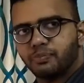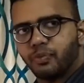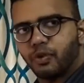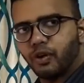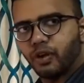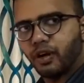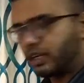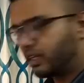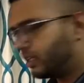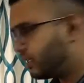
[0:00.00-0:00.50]

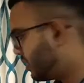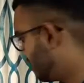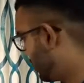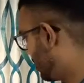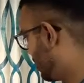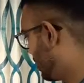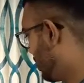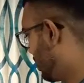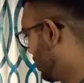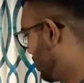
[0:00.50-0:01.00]

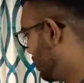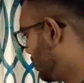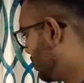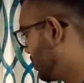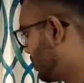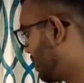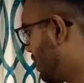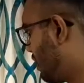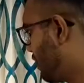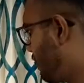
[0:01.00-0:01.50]

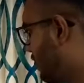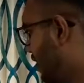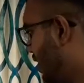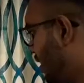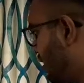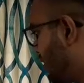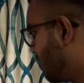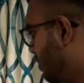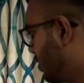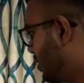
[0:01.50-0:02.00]

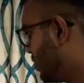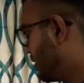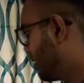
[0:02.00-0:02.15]
0.35.